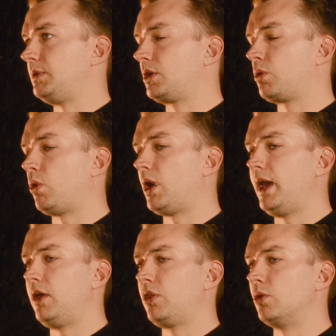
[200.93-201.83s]
be
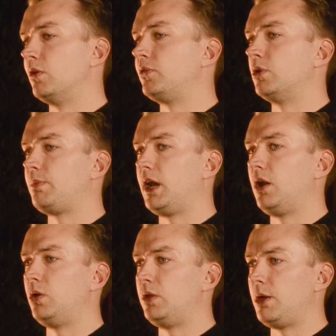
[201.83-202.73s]
quite thoughtful
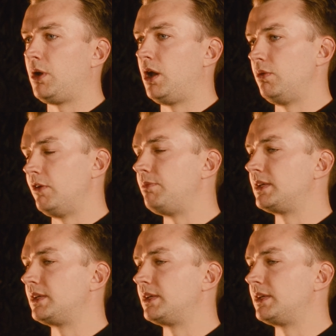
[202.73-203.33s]
about who they're partnering with,